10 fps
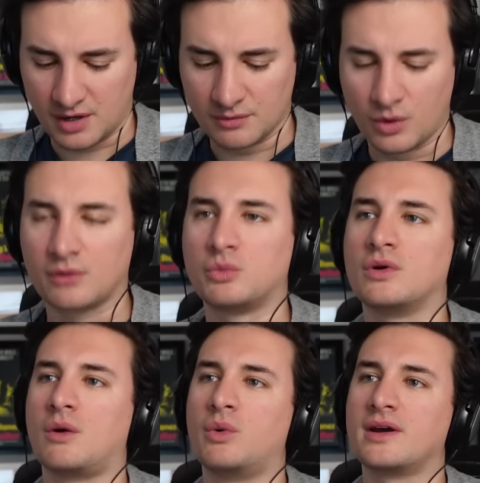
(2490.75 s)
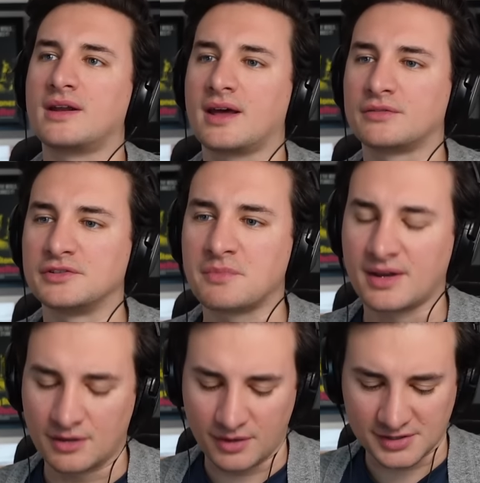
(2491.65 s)
Right, uh, we're going to get through as
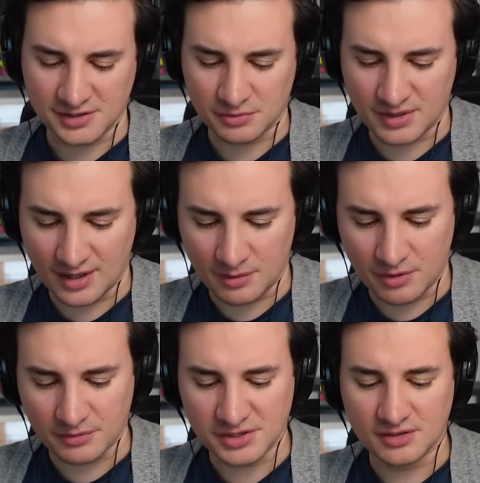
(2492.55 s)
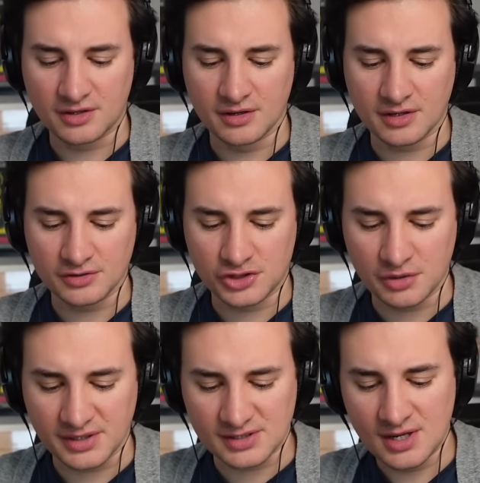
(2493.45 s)
many questions as we can. I promise you. Dirk
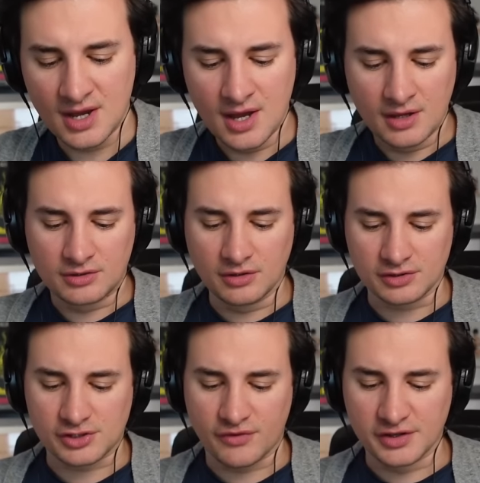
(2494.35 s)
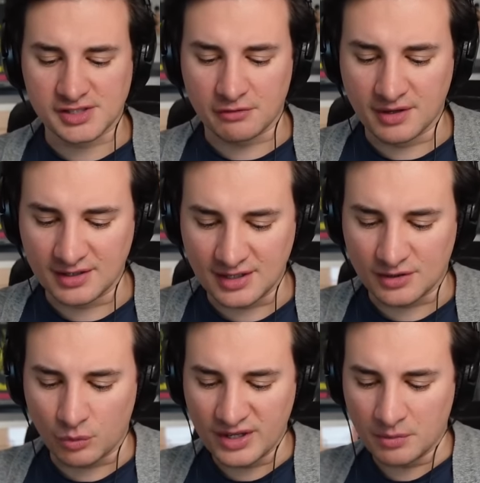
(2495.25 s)
Jewett, Dutch. First, I really dig
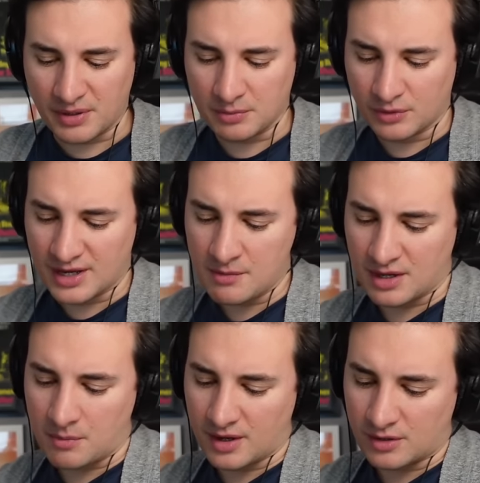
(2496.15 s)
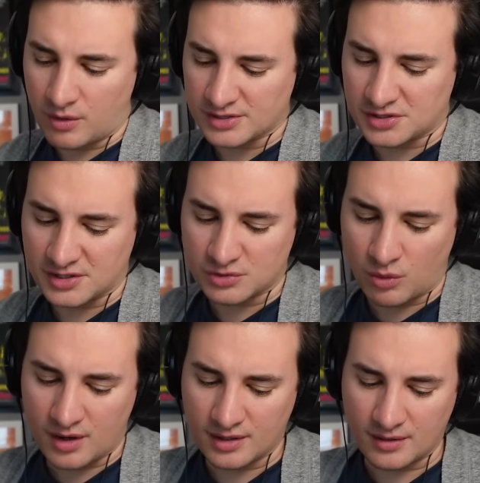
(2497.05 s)
the "We the People" gimmick. My question is,
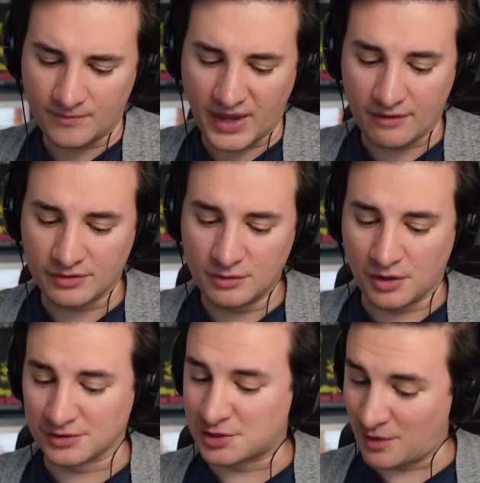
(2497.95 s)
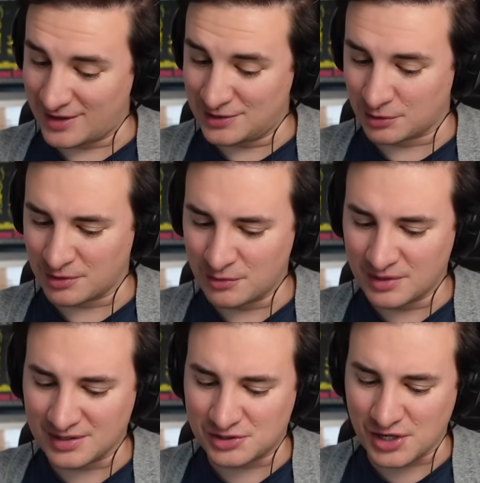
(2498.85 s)
why haven't you gone to AEW
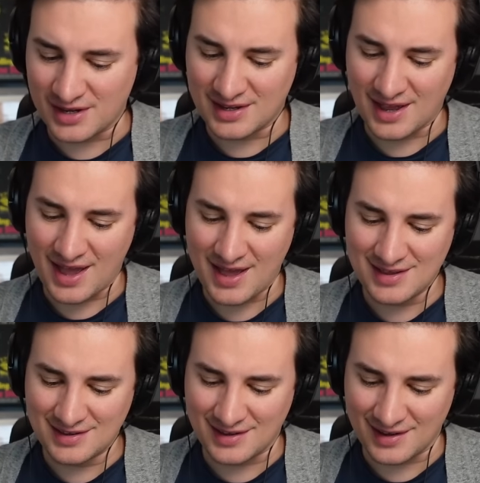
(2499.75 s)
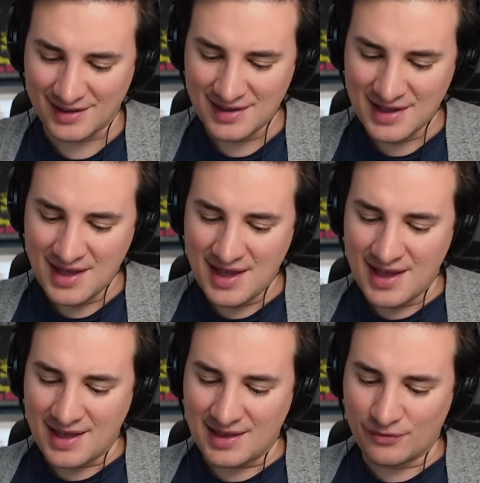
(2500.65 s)
with Jake Hager?
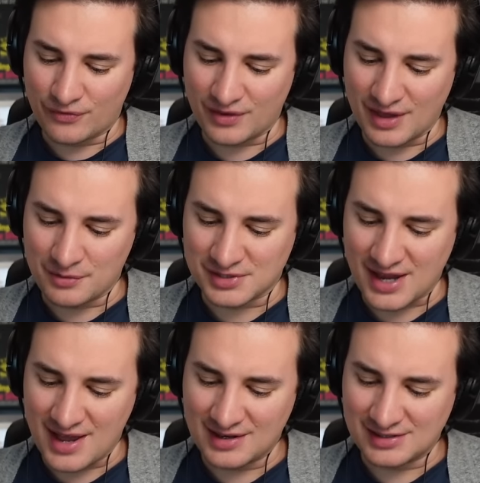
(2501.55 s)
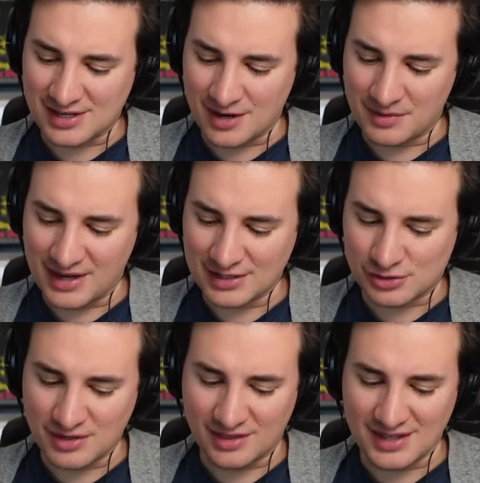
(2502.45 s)
If there was any time in
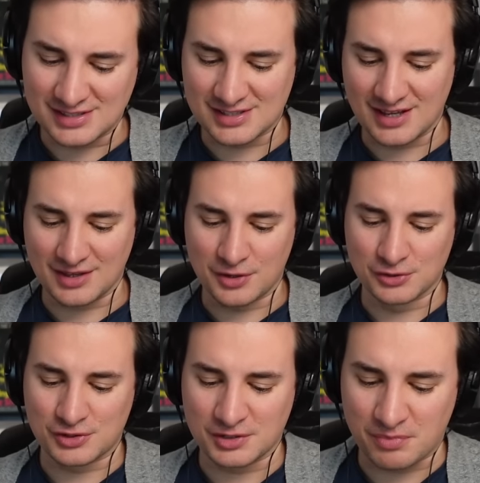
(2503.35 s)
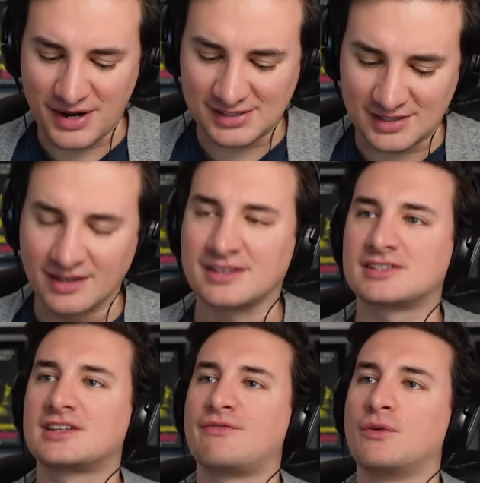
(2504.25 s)
history, this is it. The country is practically a
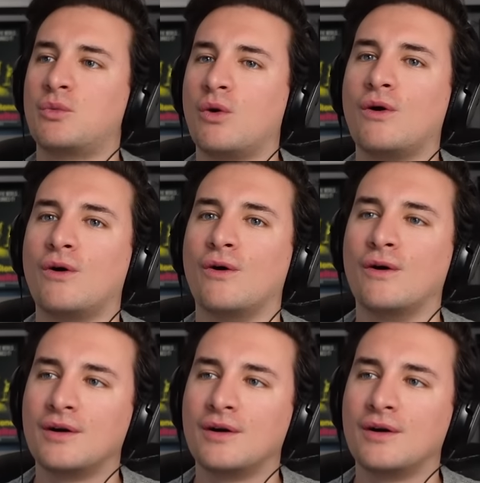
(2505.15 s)
civil war.